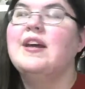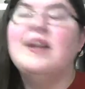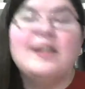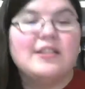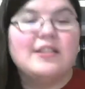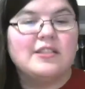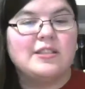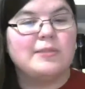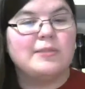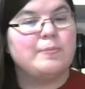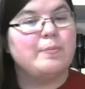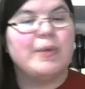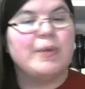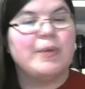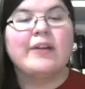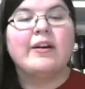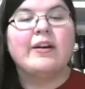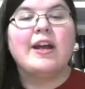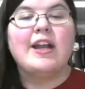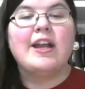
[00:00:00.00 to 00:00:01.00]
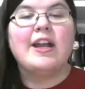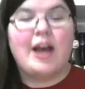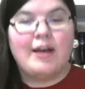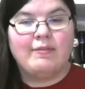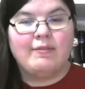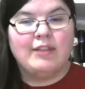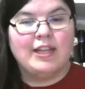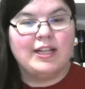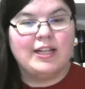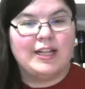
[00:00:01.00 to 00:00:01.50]
spirit
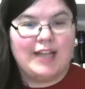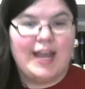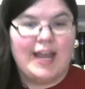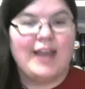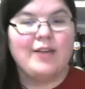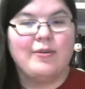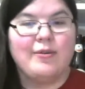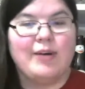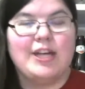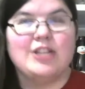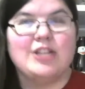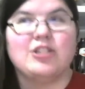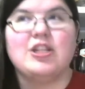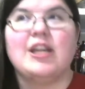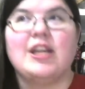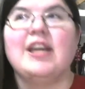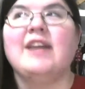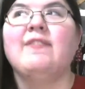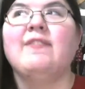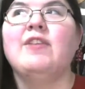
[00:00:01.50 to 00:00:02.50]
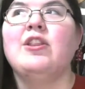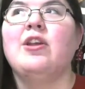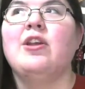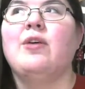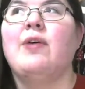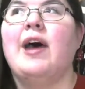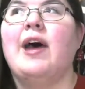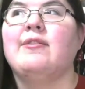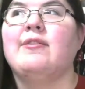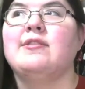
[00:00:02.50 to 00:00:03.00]
of the language, even
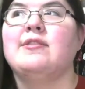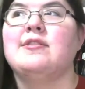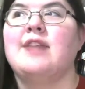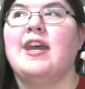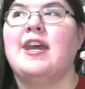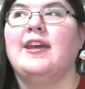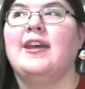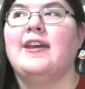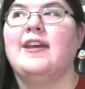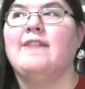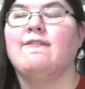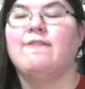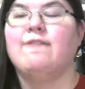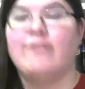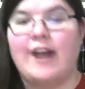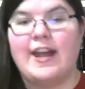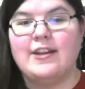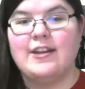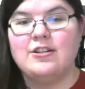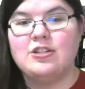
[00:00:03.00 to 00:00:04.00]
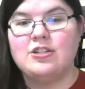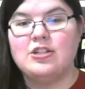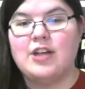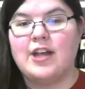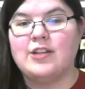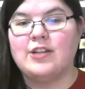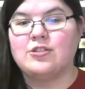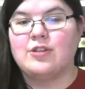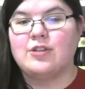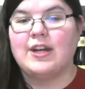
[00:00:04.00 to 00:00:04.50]
though I was taking French
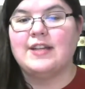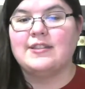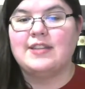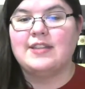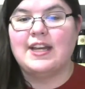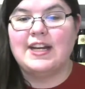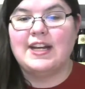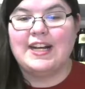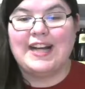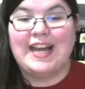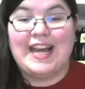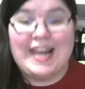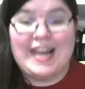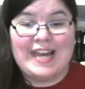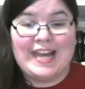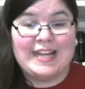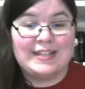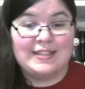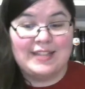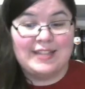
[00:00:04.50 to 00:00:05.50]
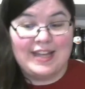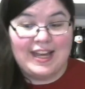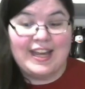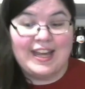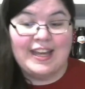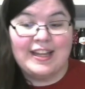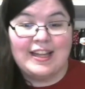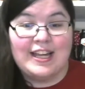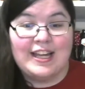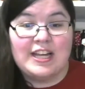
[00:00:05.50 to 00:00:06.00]
and translating it into
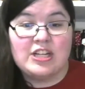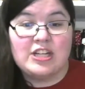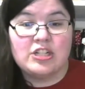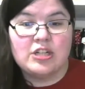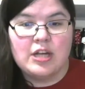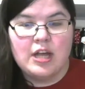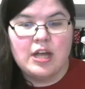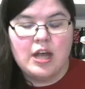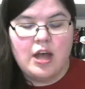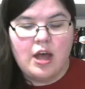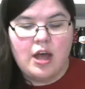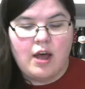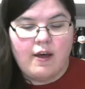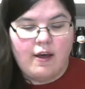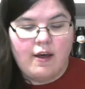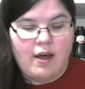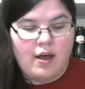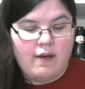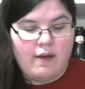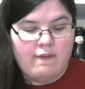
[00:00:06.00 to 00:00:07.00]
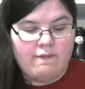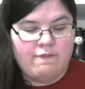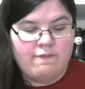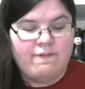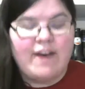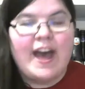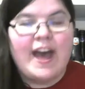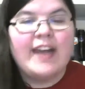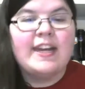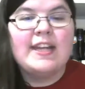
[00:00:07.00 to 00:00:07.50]
English,
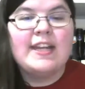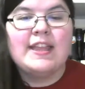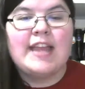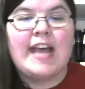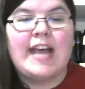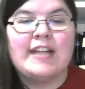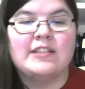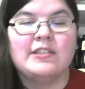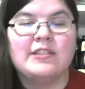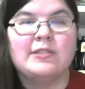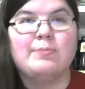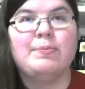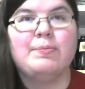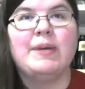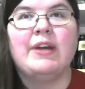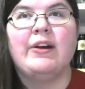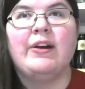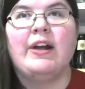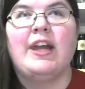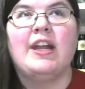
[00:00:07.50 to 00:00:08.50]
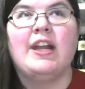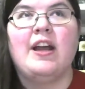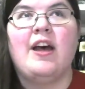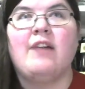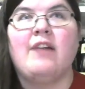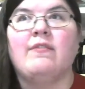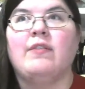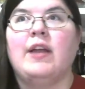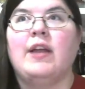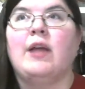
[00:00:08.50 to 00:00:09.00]
finding that spirit
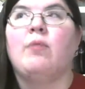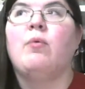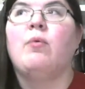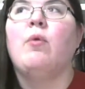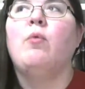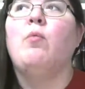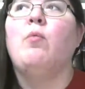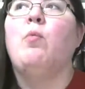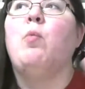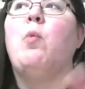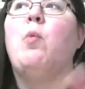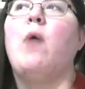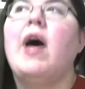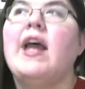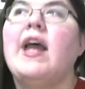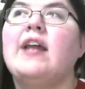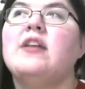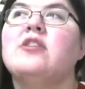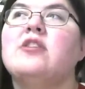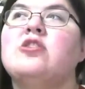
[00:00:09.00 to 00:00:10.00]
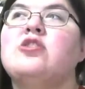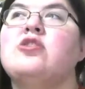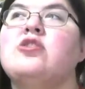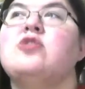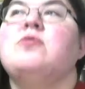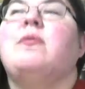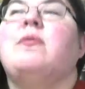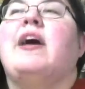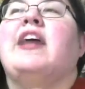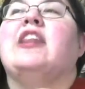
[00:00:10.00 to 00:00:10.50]
of like, well, what
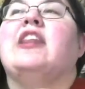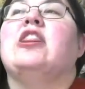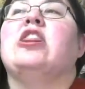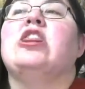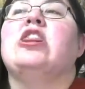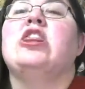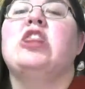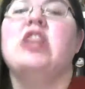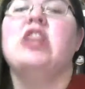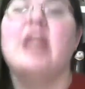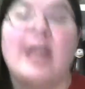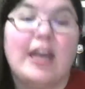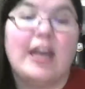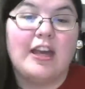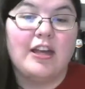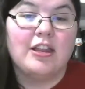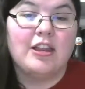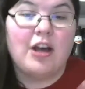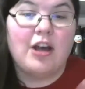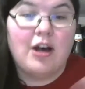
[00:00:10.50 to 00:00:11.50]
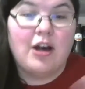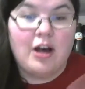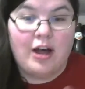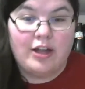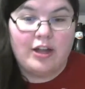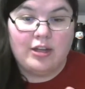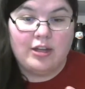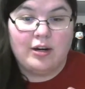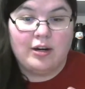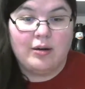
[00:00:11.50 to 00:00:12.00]
do I think the
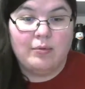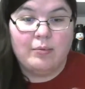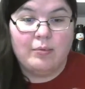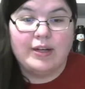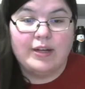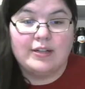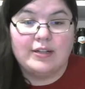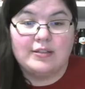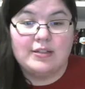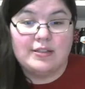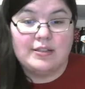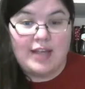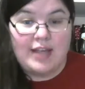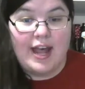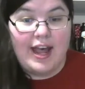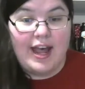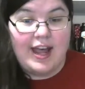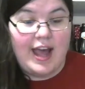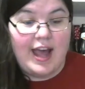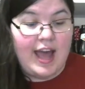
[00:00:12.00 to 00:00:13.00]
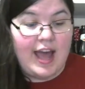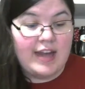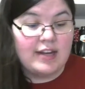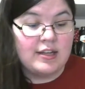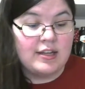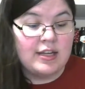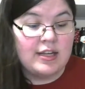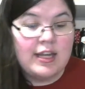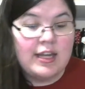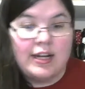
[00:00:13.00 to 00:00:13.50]
author wanted to say
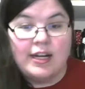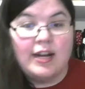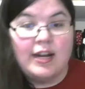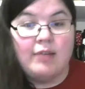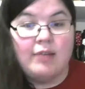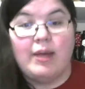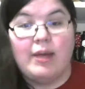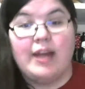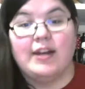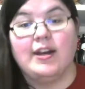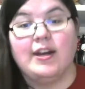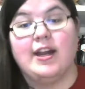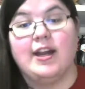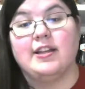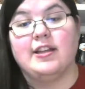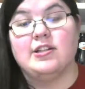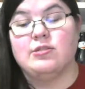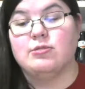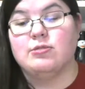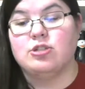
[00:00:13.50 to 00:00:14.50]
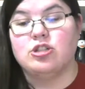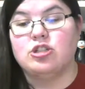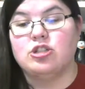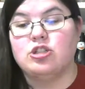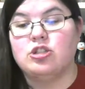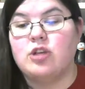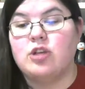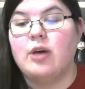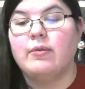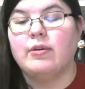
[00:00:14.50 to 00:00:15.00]
and getting it right in English was
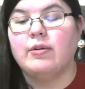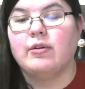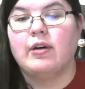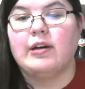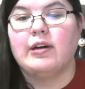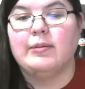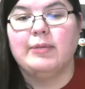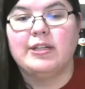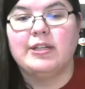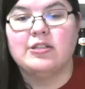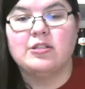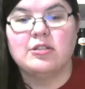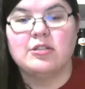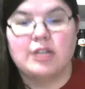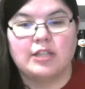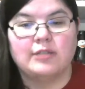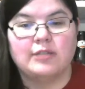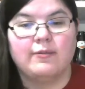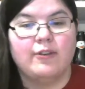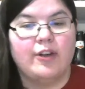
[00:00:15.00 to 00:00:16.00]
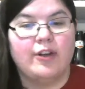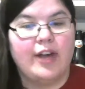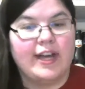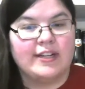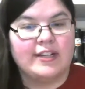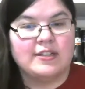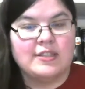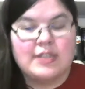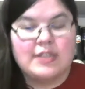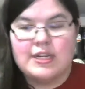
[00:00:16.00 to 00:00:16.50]
just so incredibly stressful.
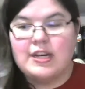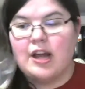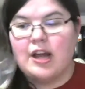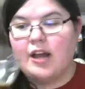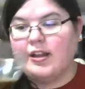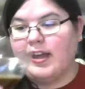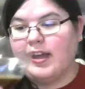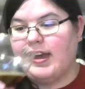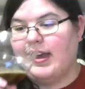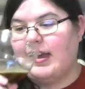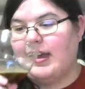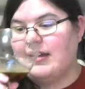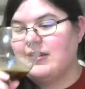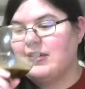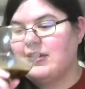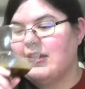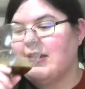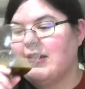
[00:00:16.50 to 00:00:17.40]
I did not like it.